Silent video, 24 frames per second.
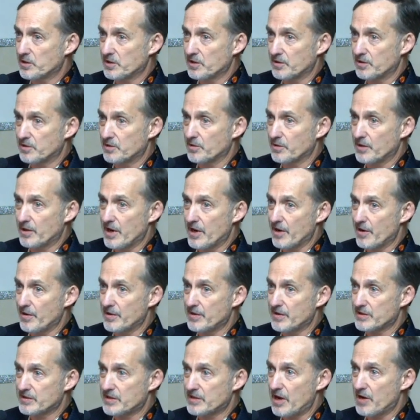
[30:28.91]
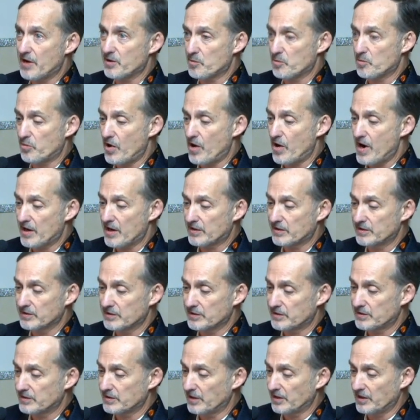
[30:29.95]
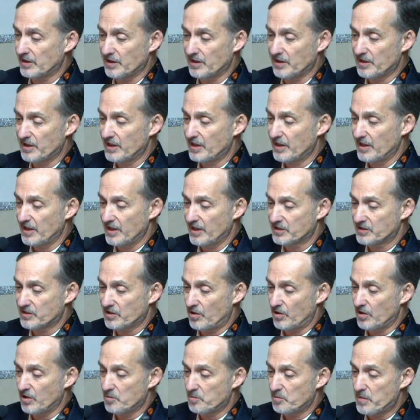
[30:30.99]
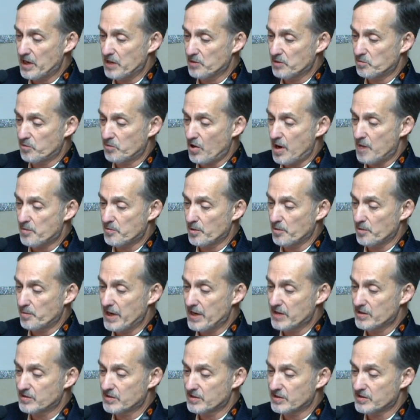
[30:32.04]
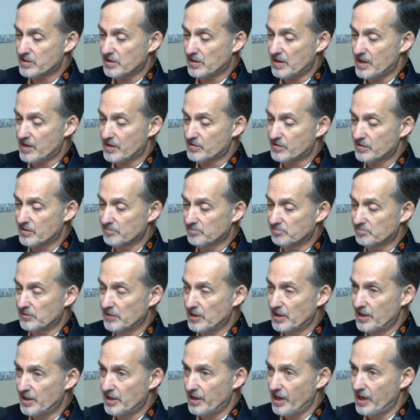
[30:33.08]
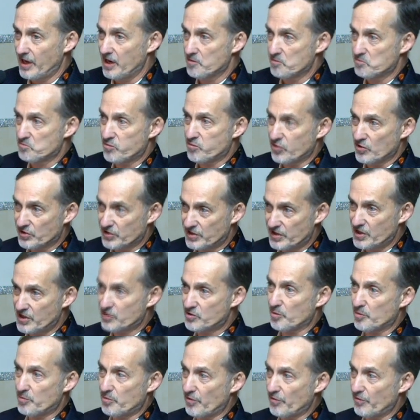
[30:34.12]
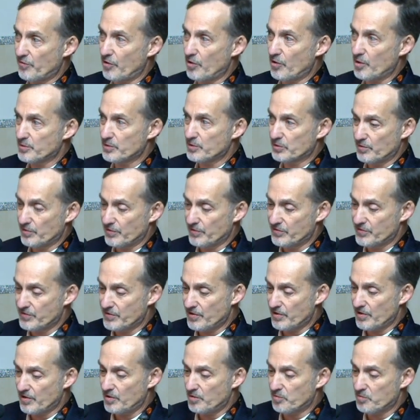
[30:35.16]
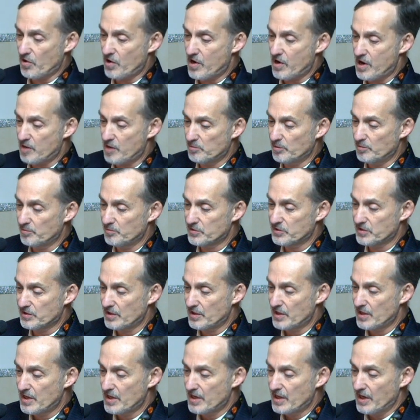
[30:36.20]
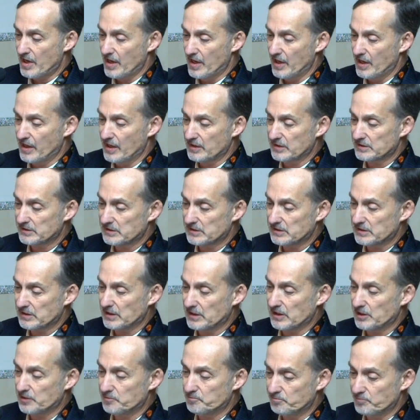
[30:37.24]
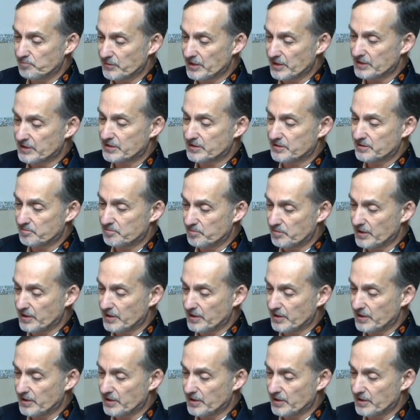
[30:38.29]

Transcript: To carry this out in practice, it's all about proper patient selection and procedure performance with zero problems, and it's